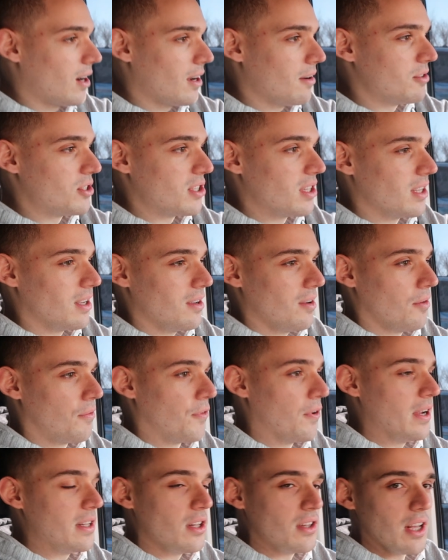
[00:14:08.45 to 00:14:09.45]
I was
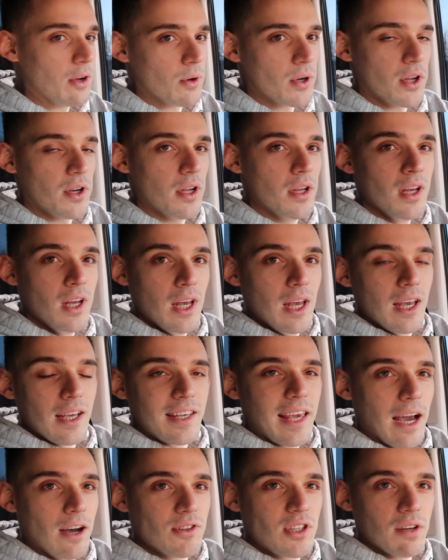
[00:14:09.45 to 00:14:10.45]
afraid that they were going to
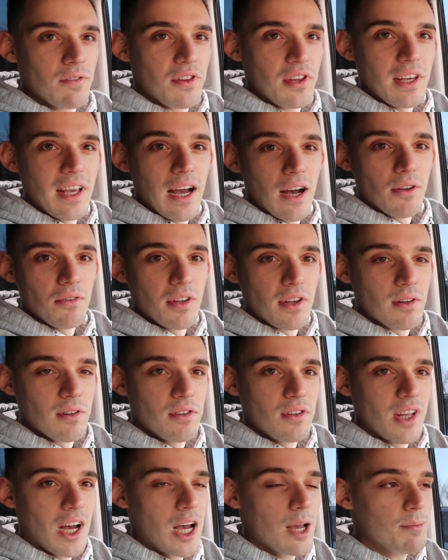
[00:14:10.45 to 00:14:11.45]
count everything out, nickel
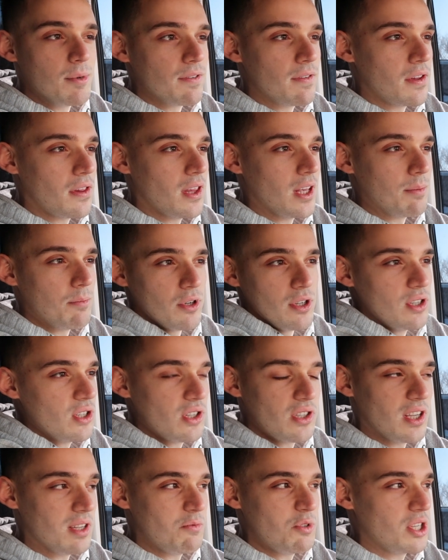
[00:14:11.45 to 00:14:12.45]
and dime everything. But he
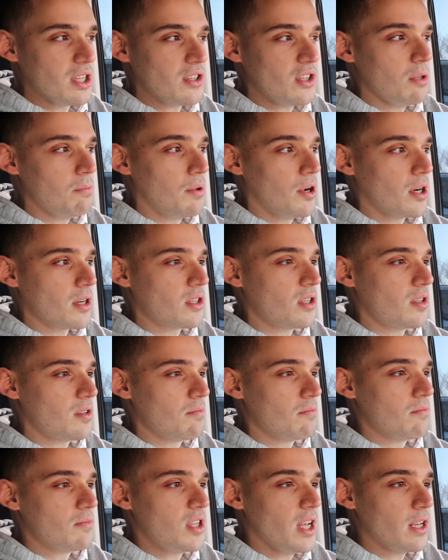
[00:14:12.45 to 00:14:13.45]
just said 60 bucks,
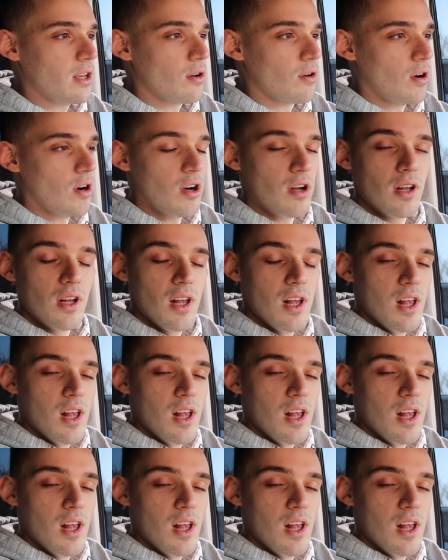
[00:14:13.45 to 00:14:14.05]
take it all.